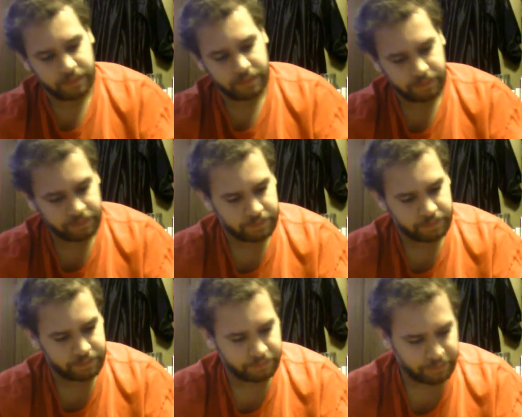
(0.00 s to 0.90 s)

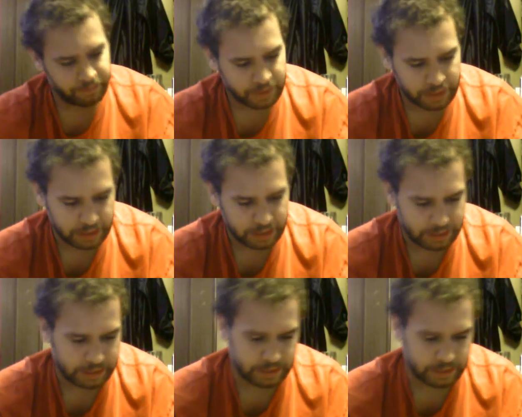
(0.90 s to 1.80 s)

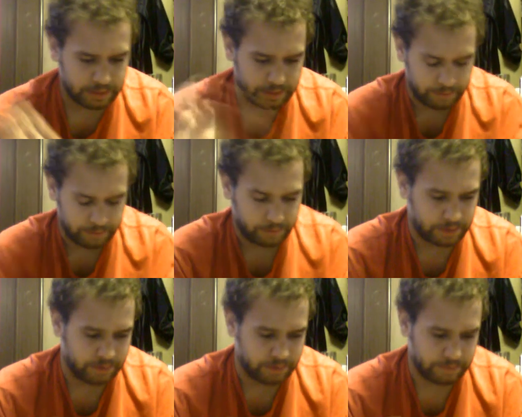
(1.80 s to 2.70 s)

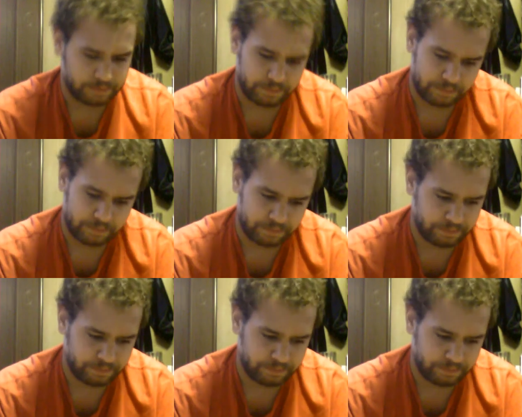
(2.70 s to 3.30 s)
(silence)